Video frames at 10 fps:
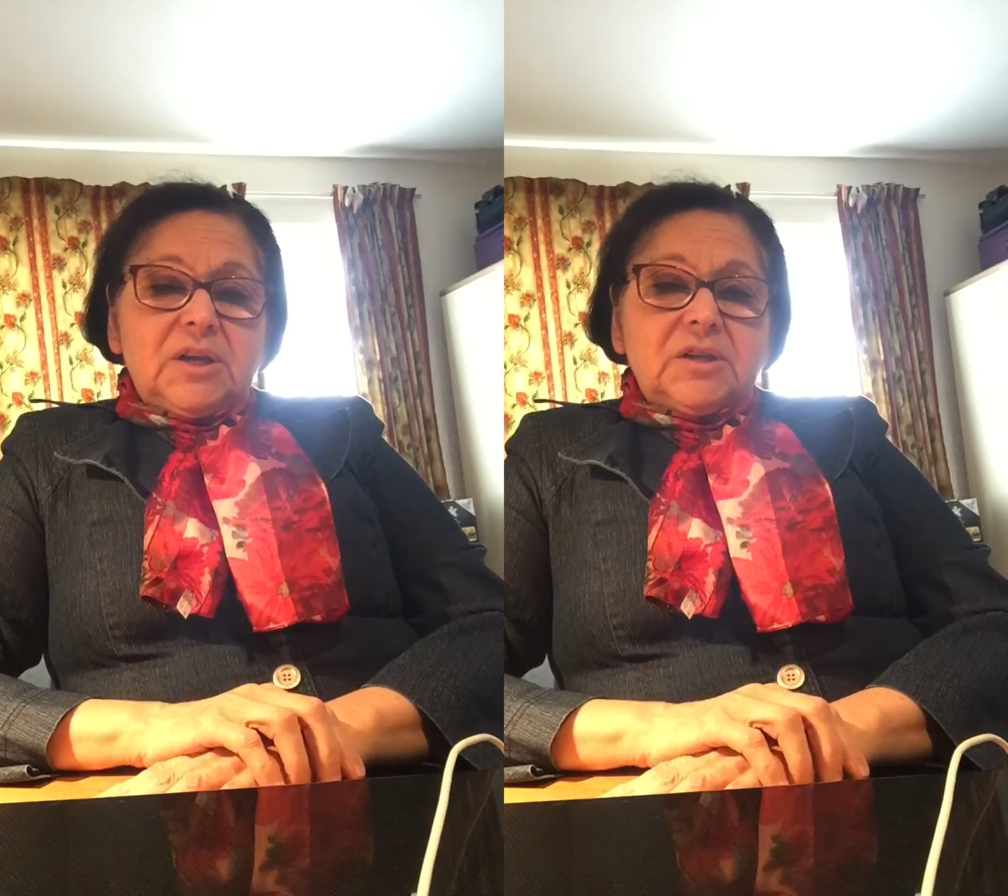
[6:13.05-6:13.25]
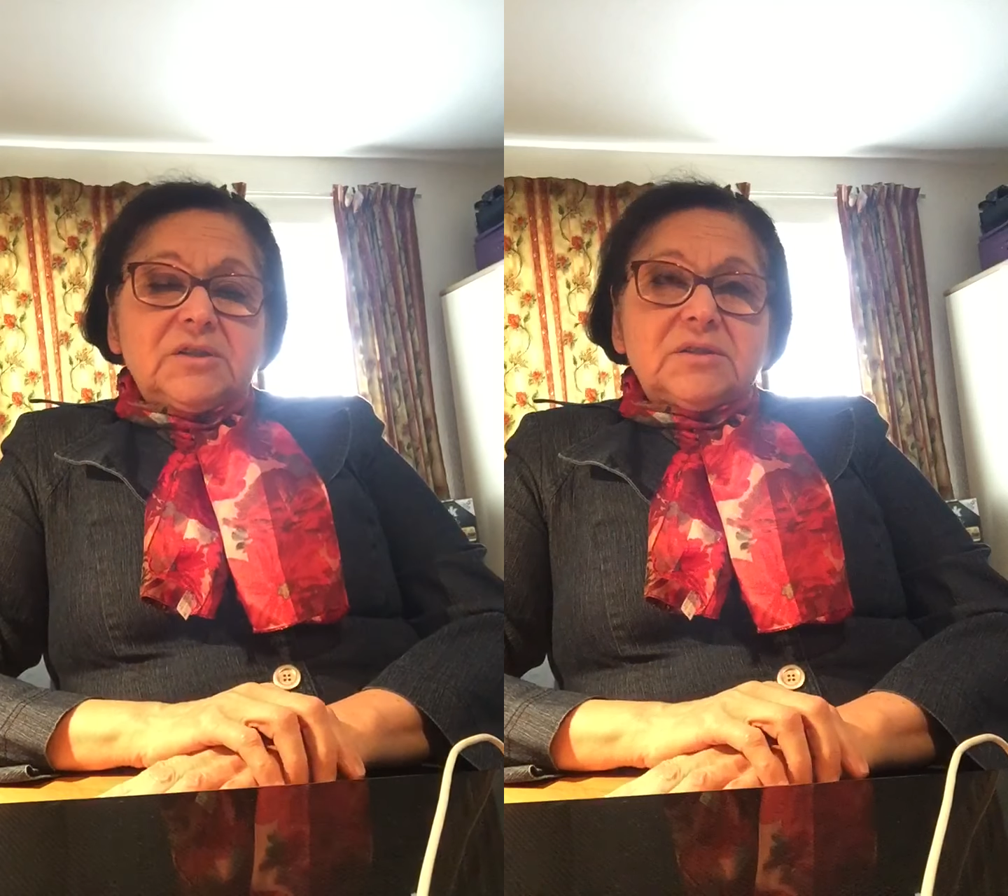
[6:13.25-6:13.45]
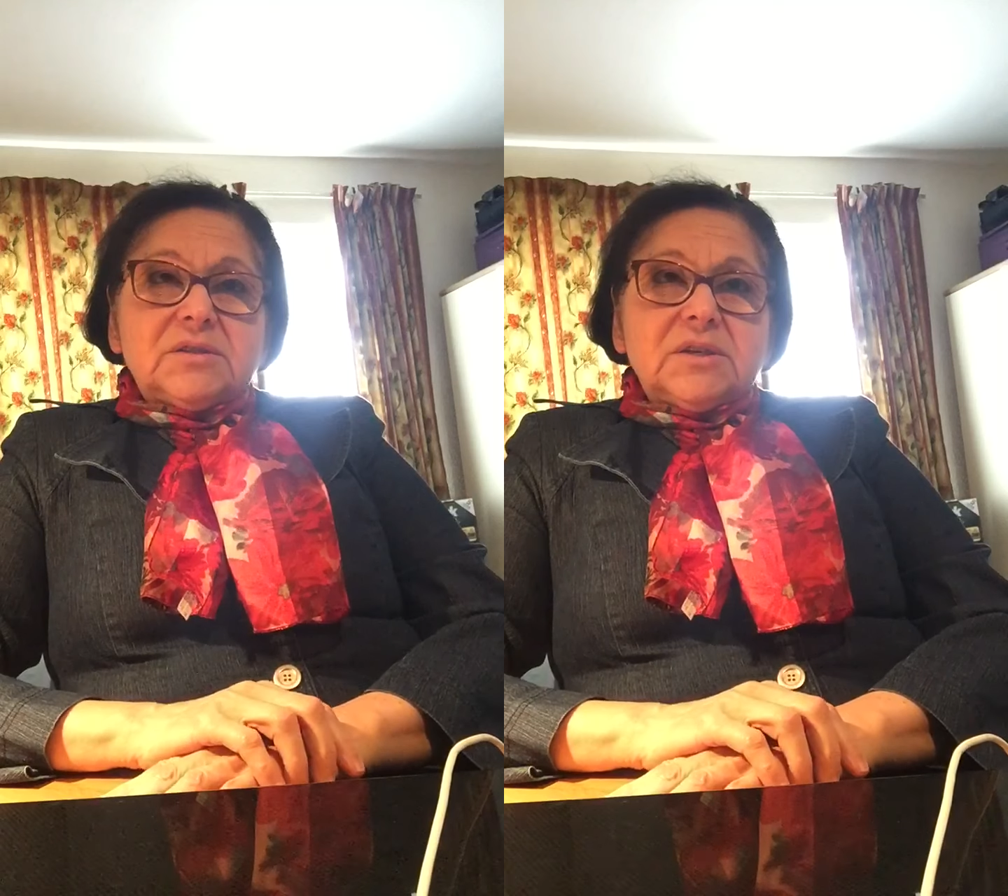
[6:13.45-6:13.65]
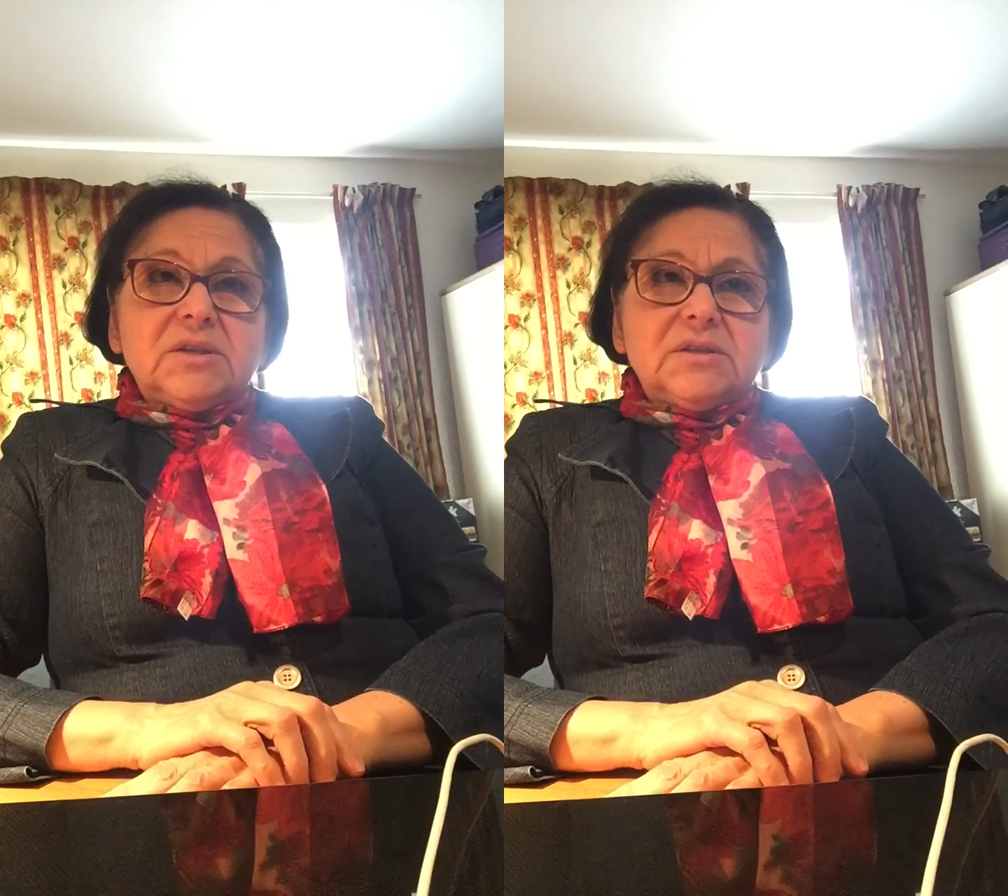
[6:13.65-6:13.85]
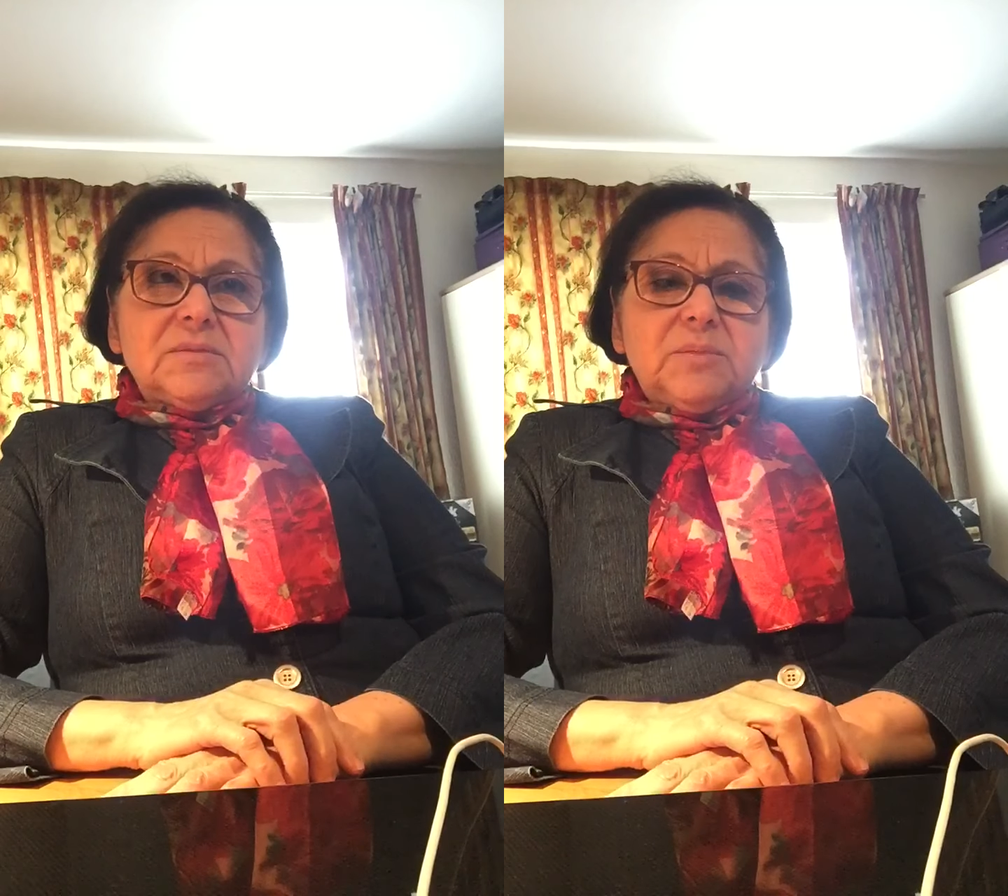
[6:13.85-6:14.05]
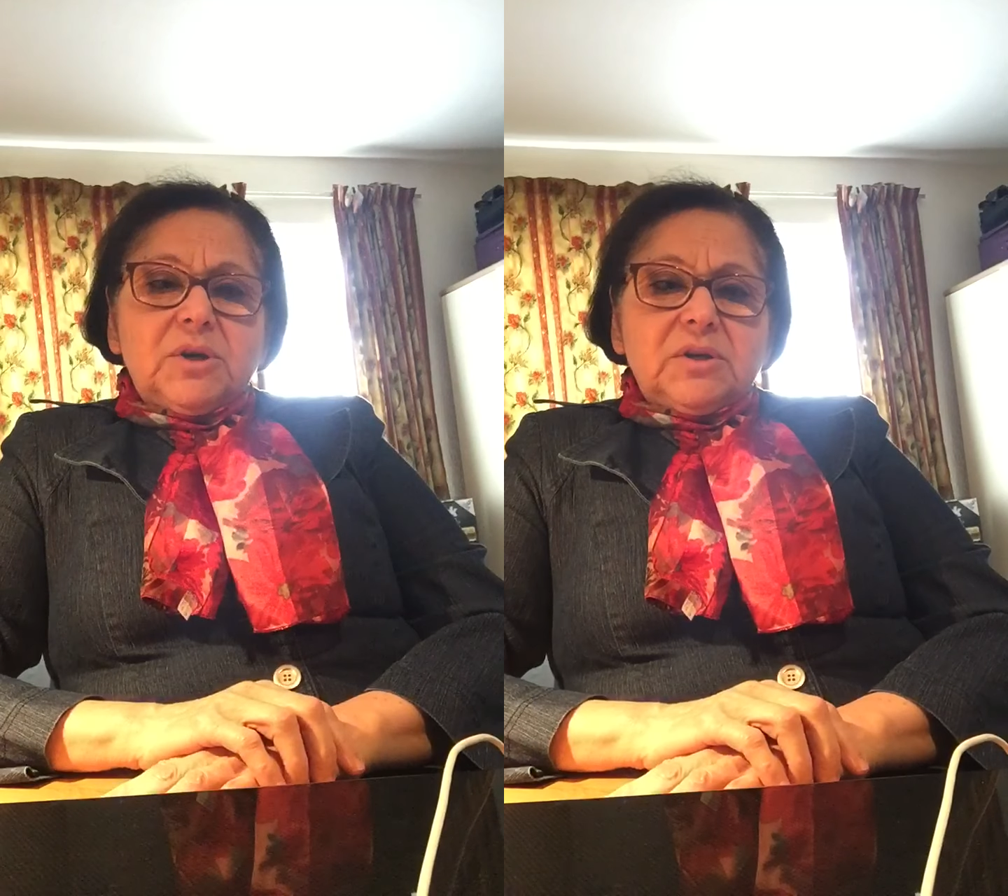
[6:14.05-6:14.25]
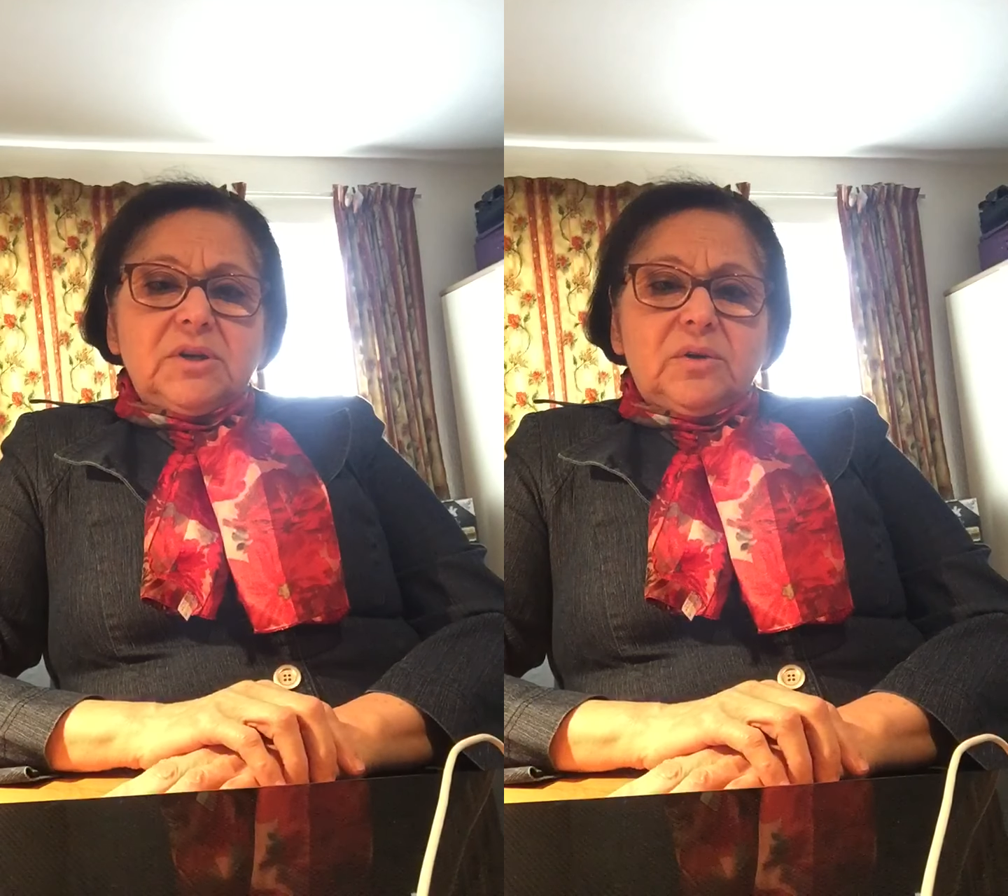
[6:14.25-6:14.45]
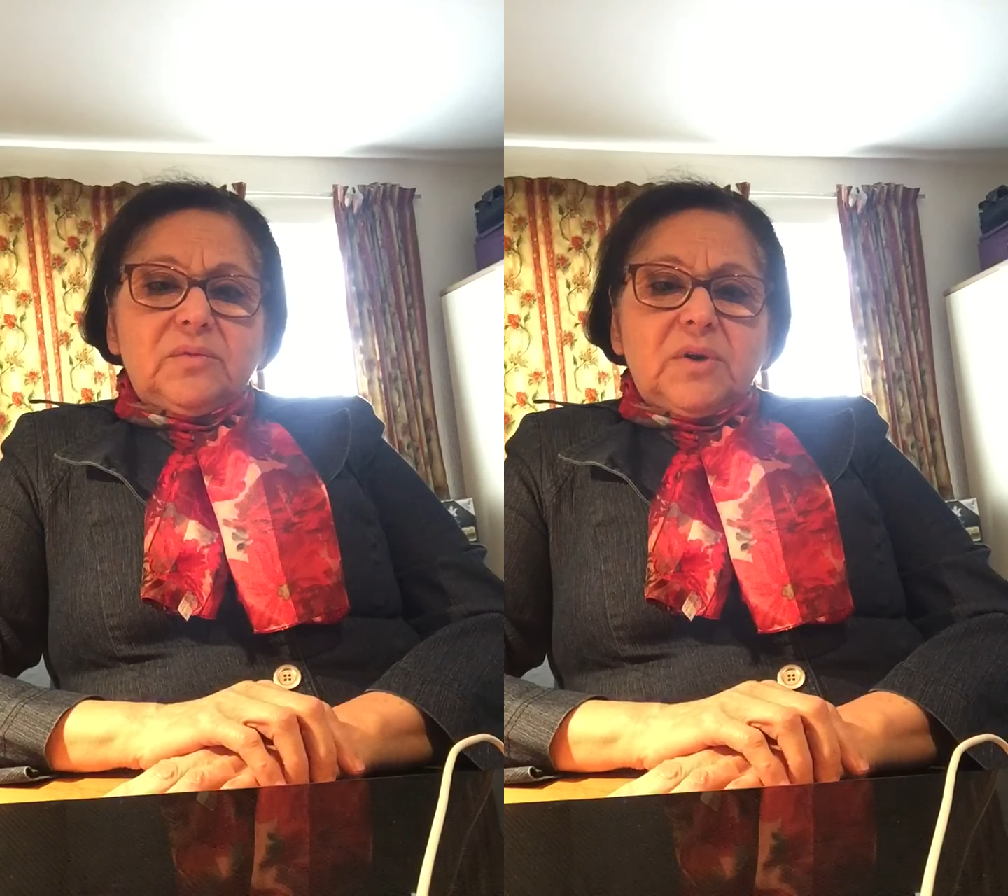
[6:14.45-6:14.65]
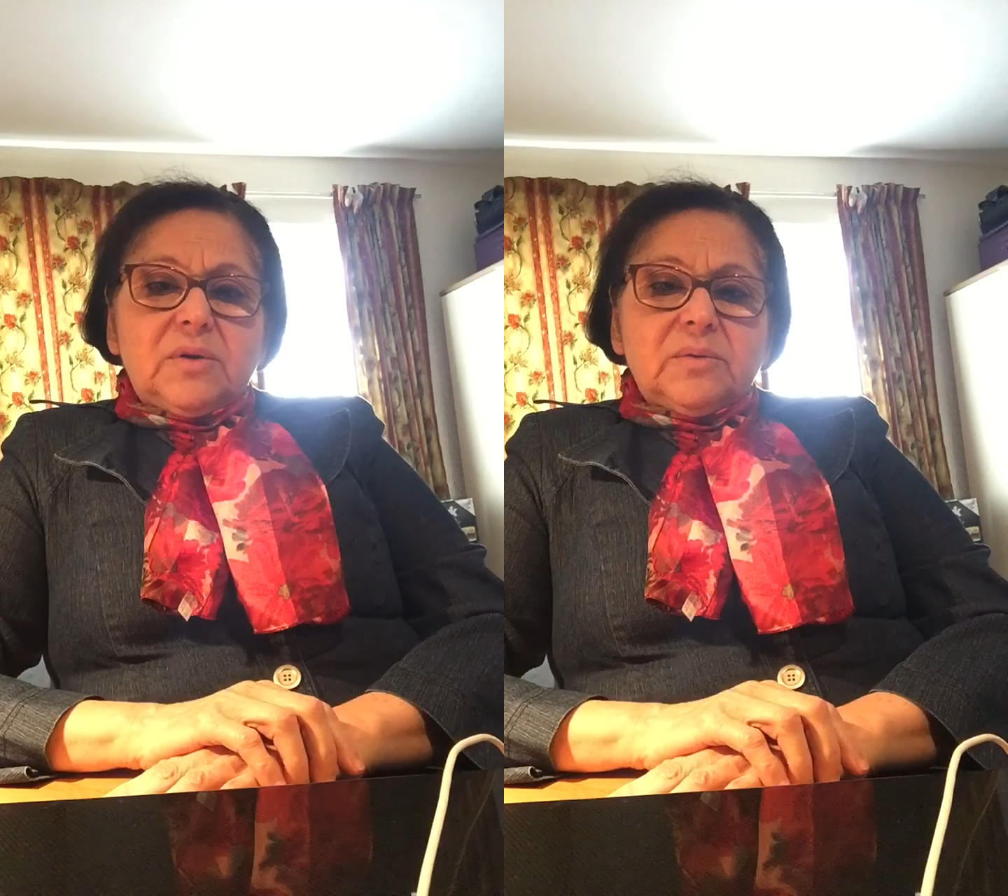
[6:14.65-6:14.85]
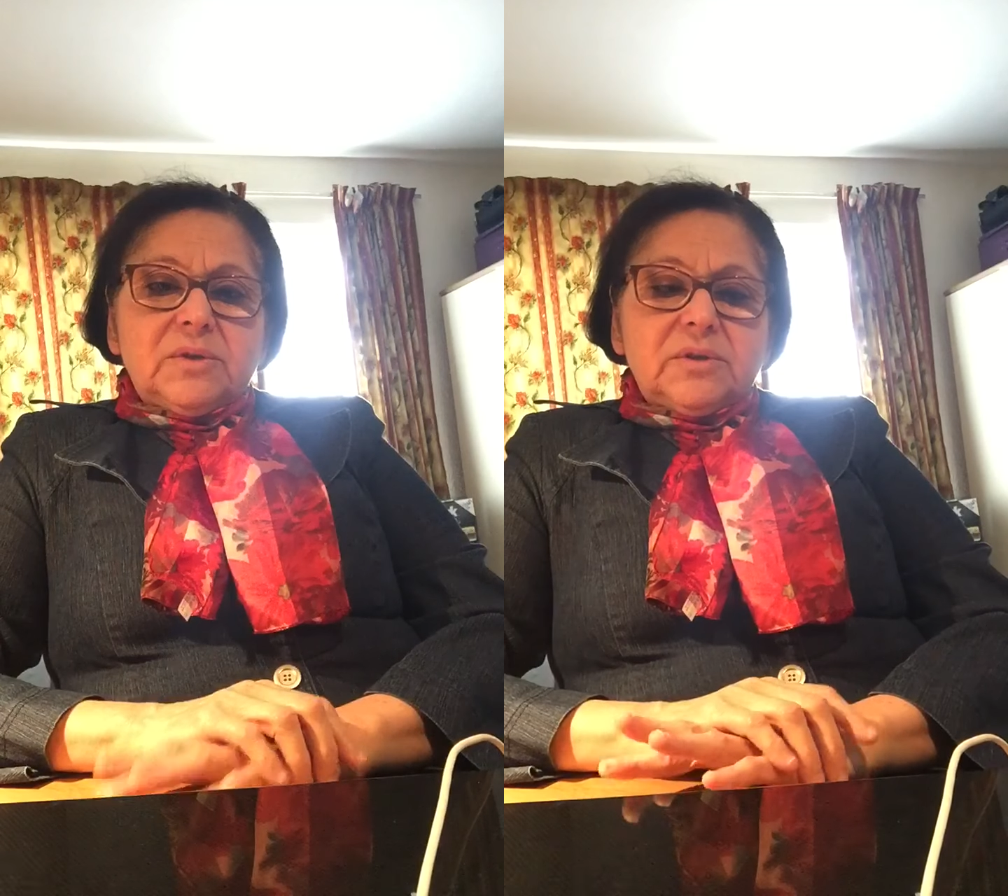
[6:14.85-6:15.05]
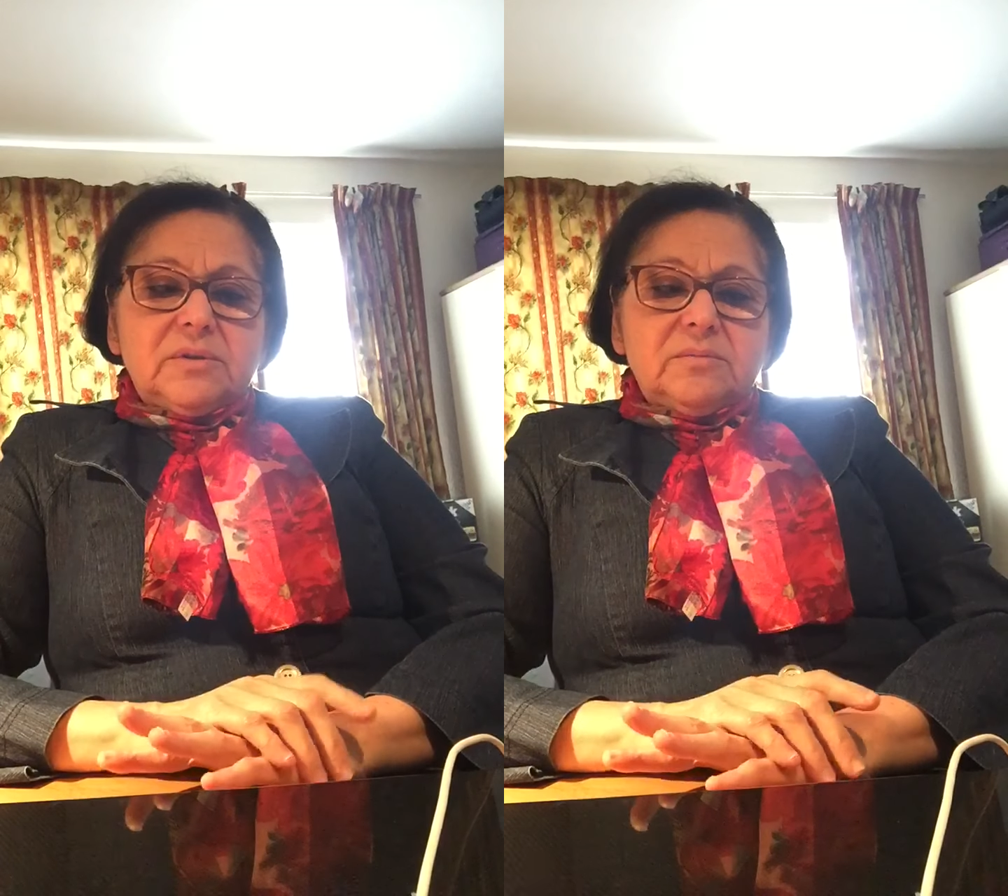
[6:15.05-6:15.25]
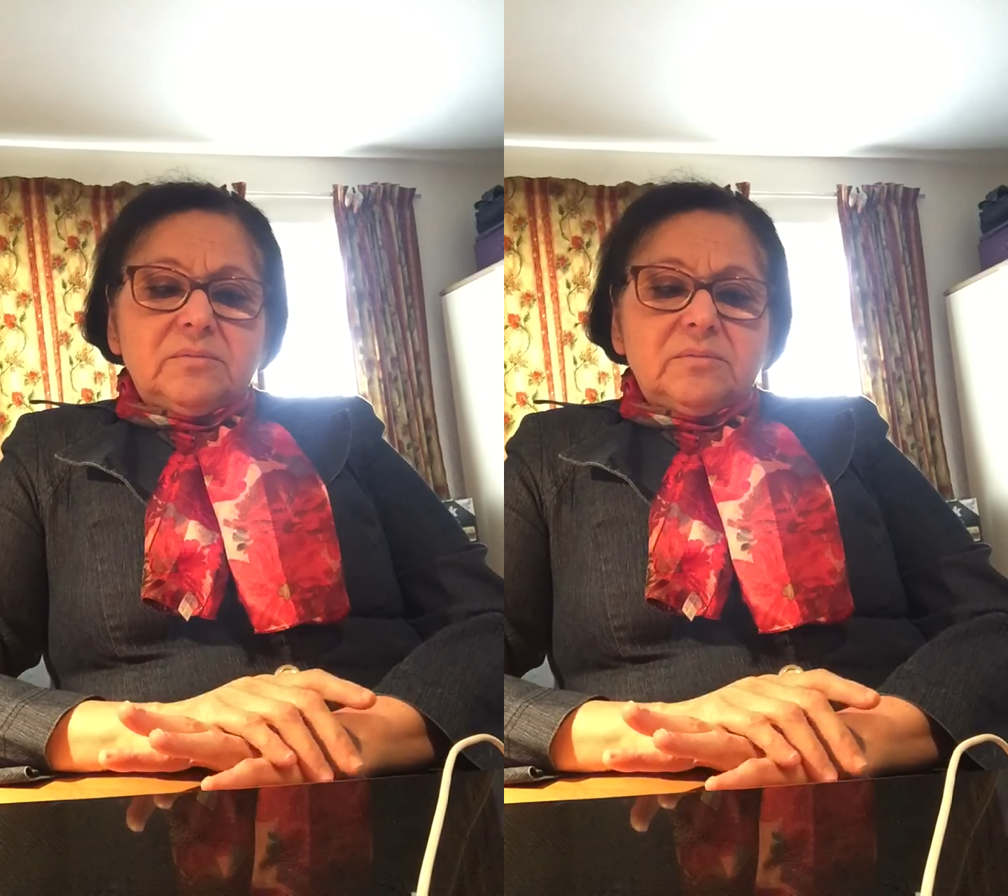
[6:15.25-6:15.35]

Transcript: Because it's partly of our,